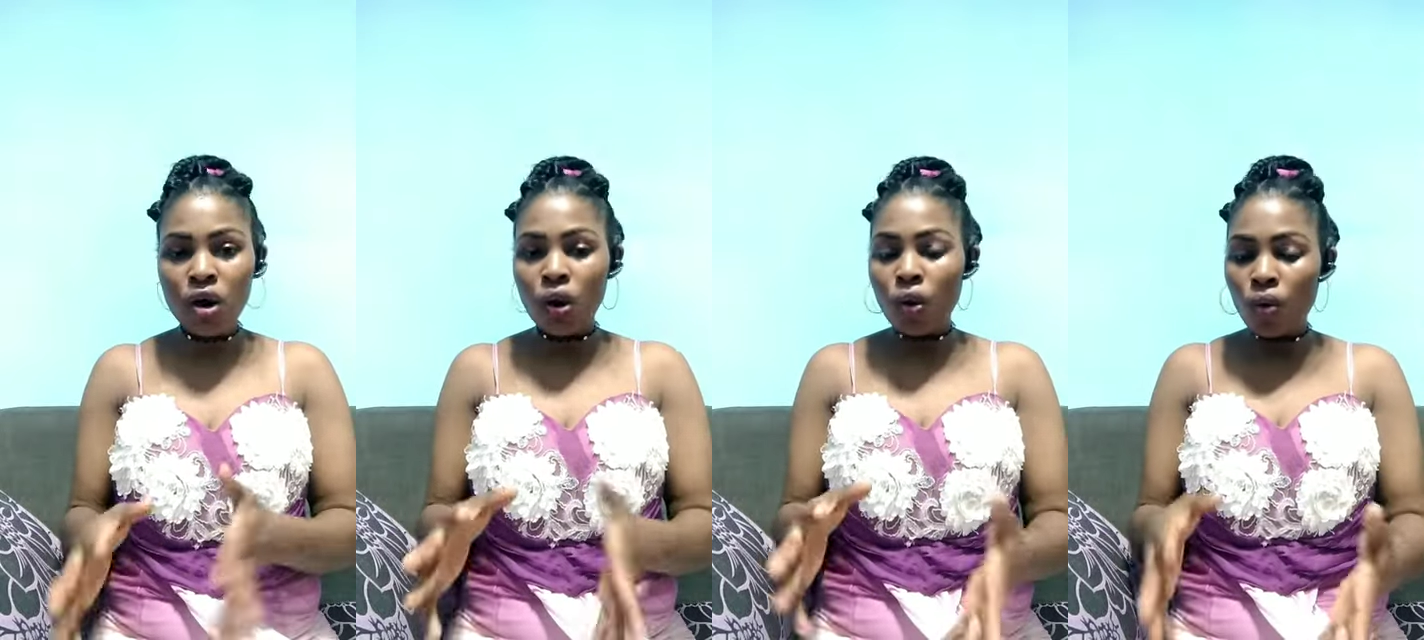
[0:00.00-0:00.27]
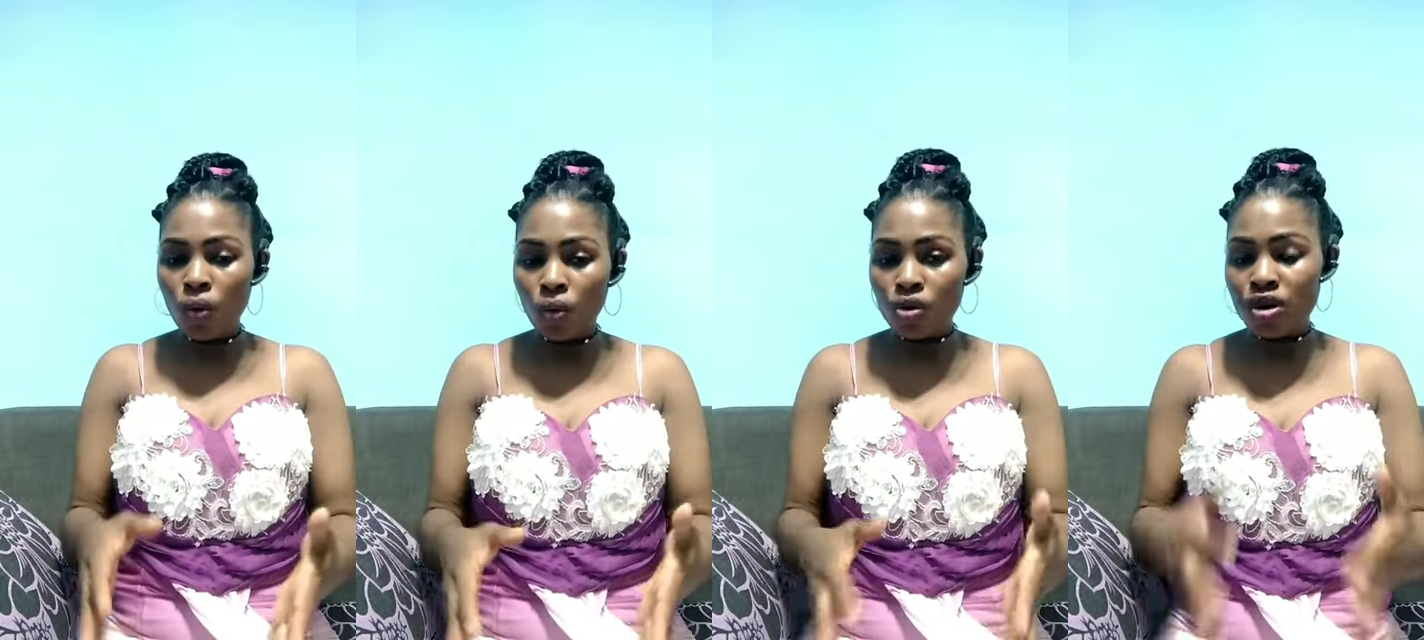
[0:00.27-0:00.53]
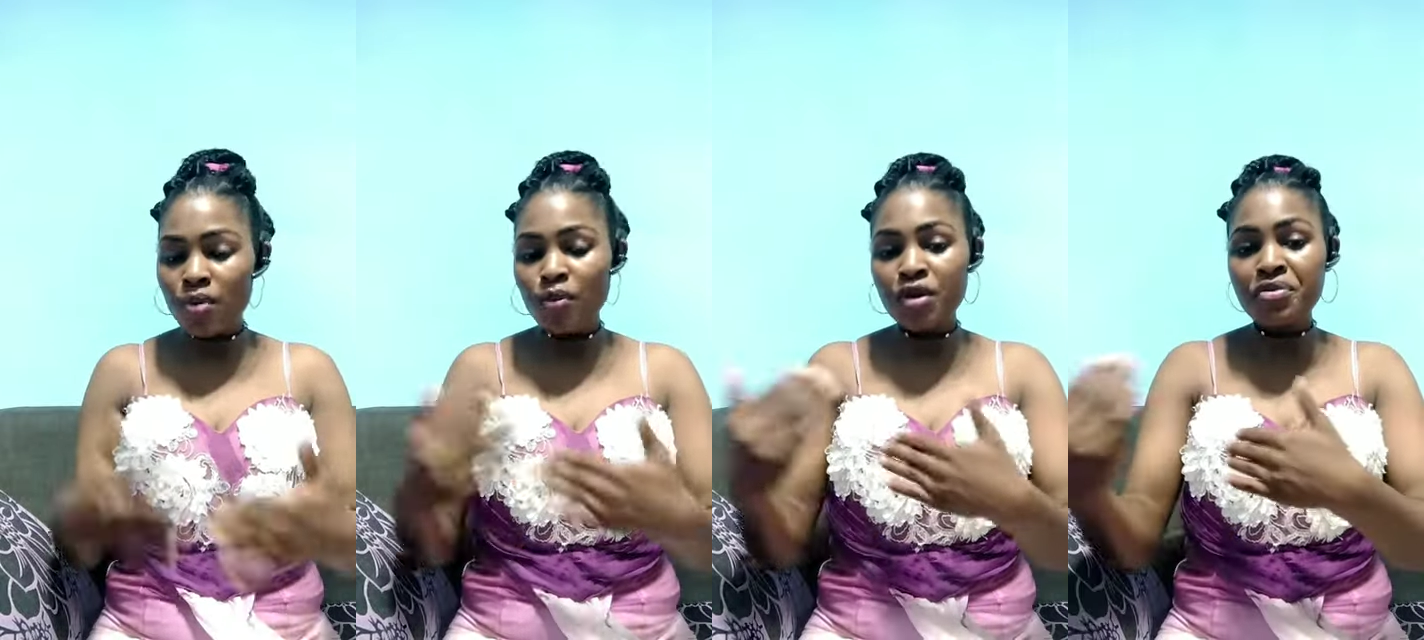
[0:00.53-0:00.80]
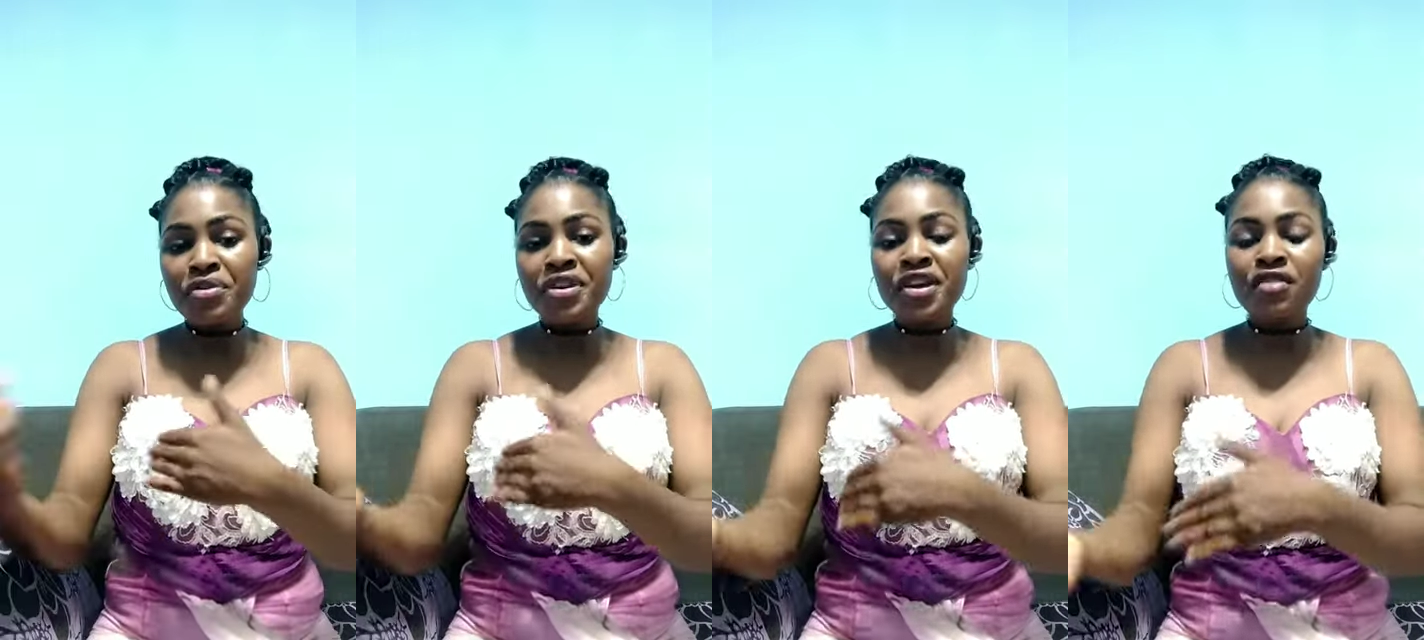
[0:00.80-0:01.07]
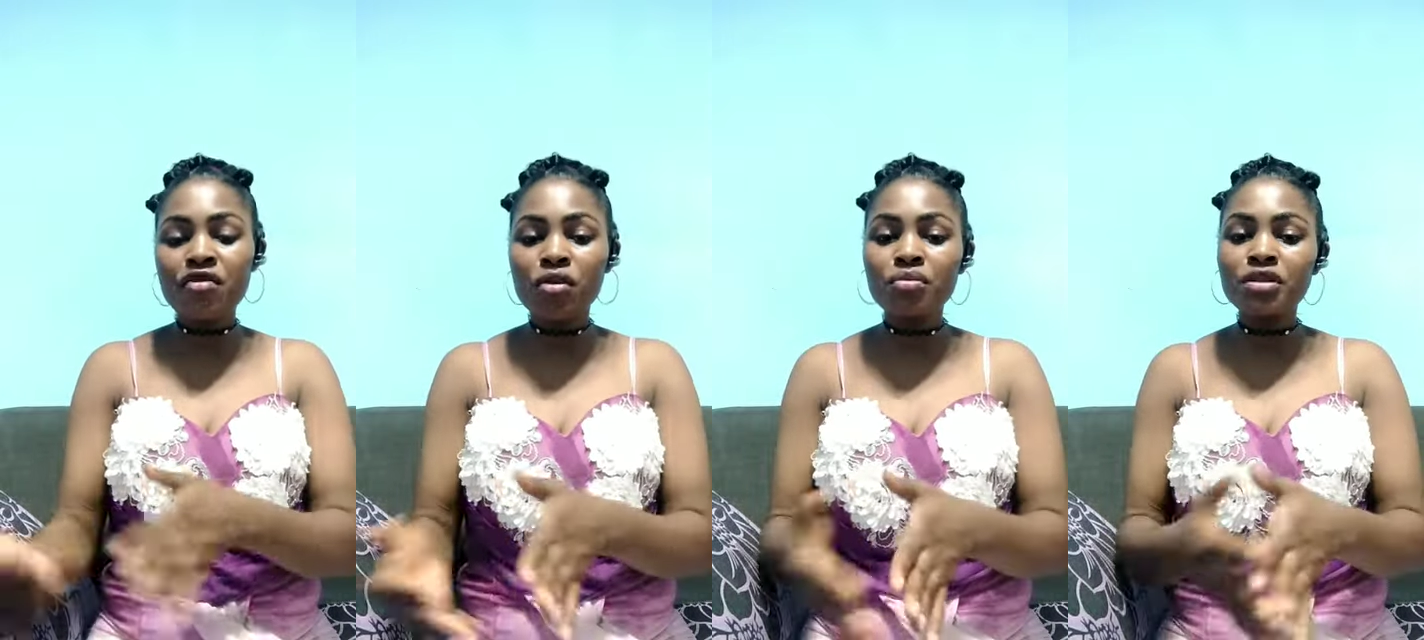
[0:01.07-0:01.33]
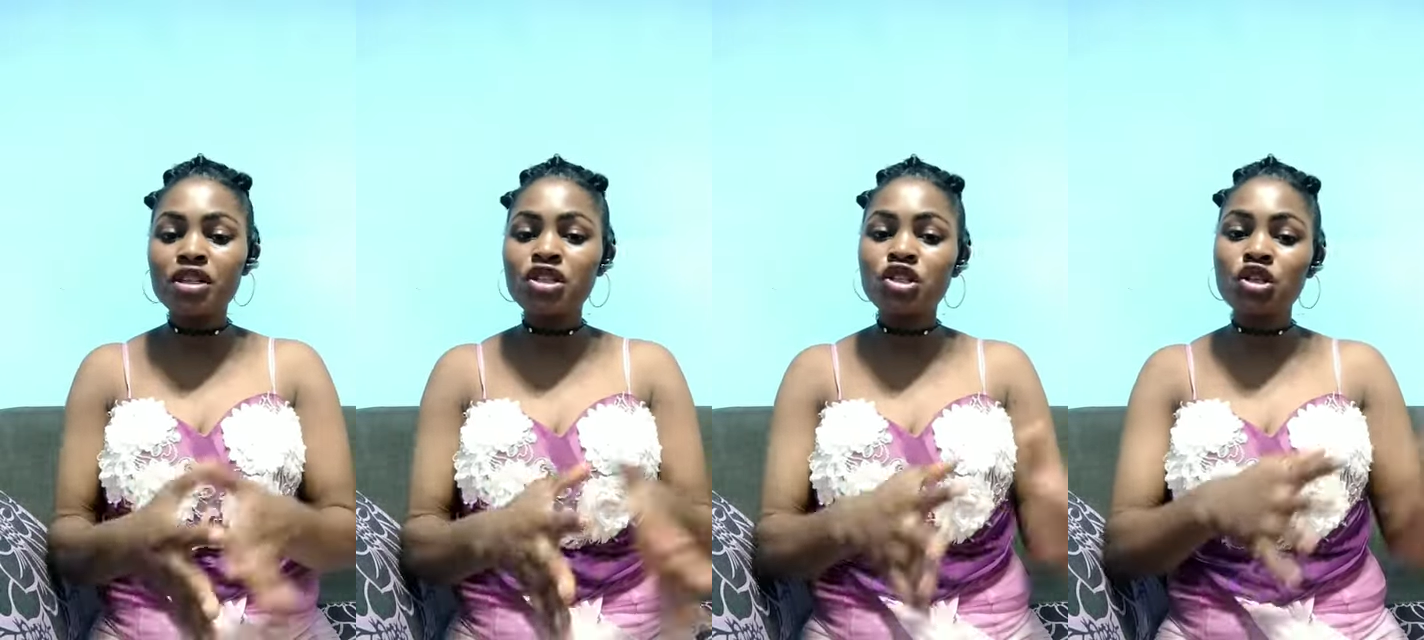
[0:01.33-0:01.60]
or the money you get from
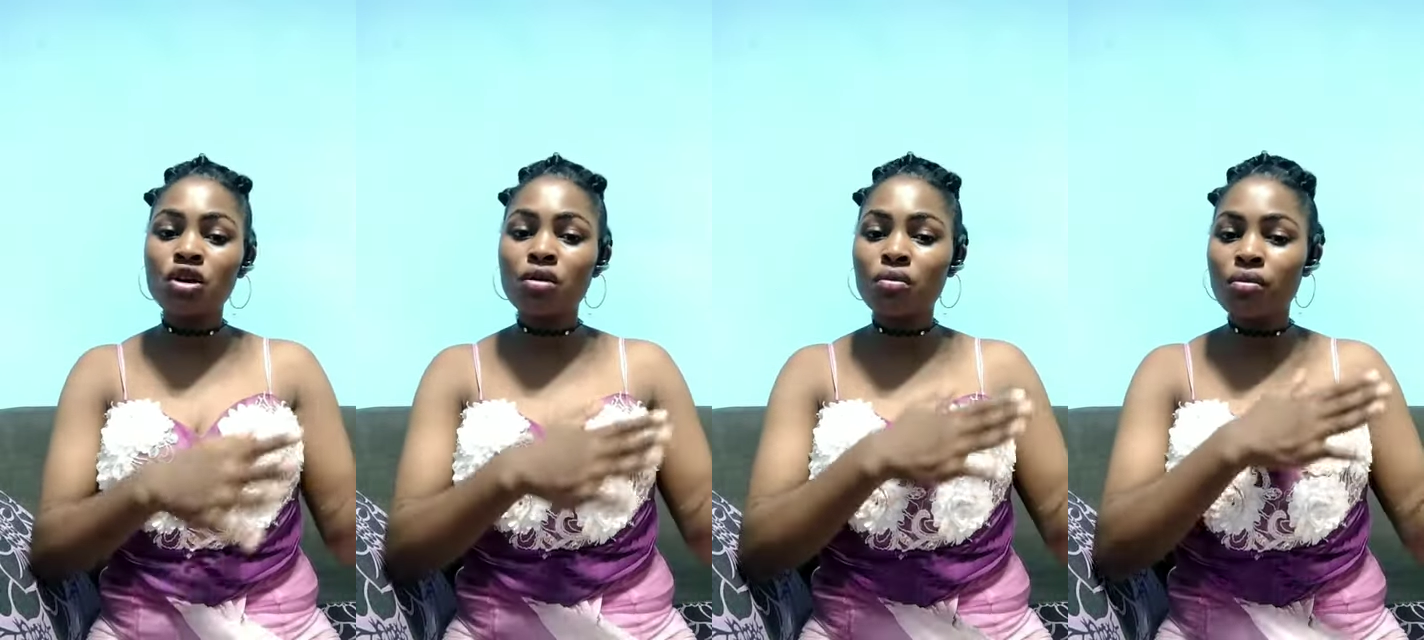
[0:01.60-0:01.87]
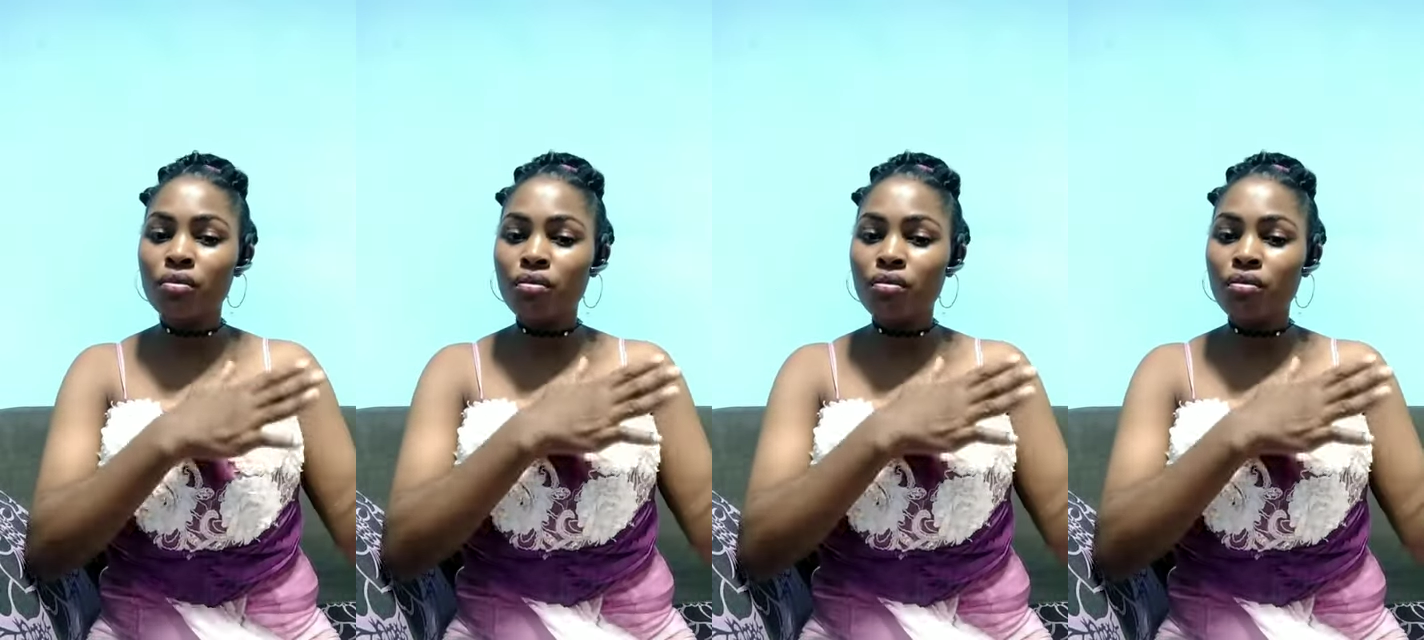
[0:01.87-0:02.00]
this your